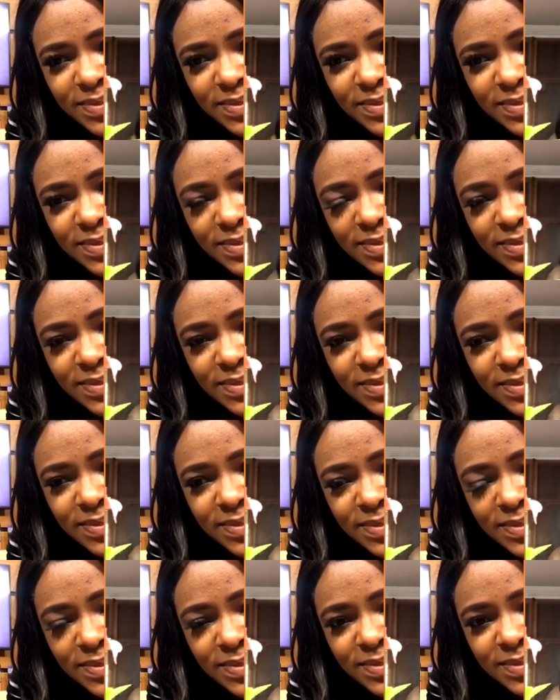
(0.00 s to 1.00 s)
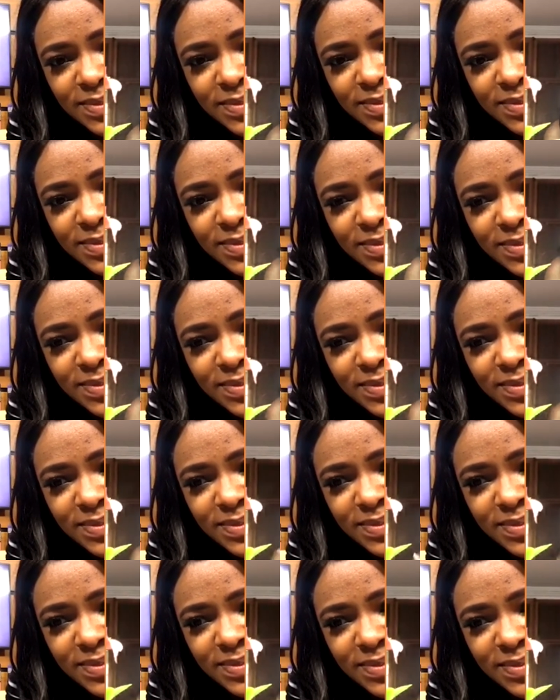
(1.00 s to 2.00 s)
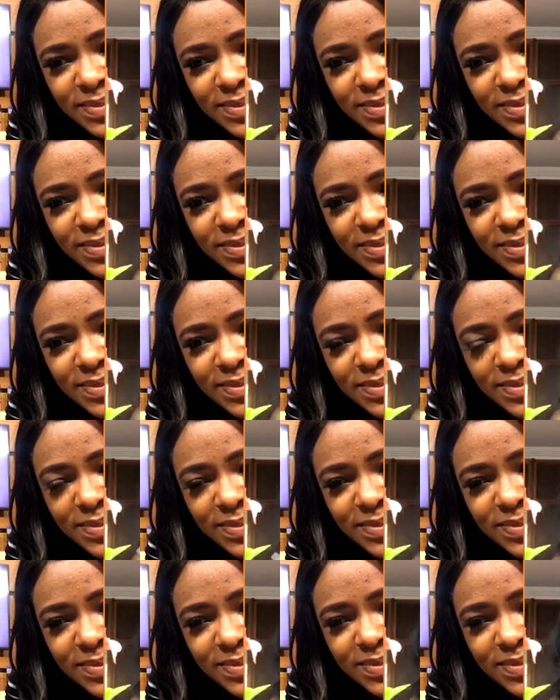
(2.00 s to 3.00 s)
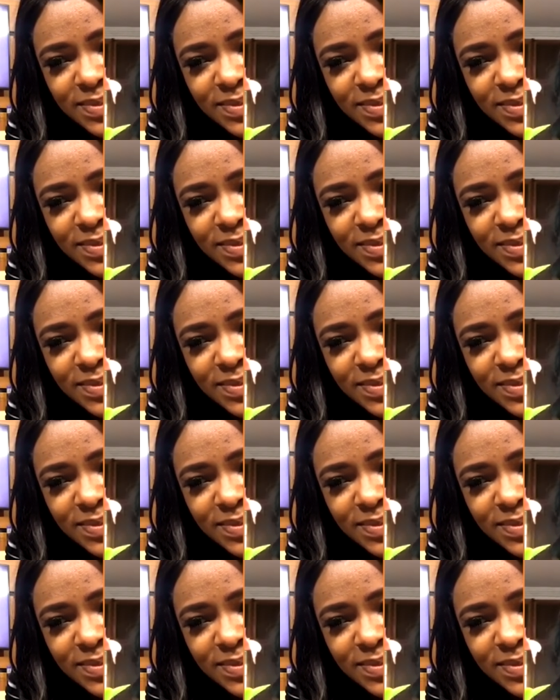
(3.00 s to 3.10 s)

This person isn't speaking.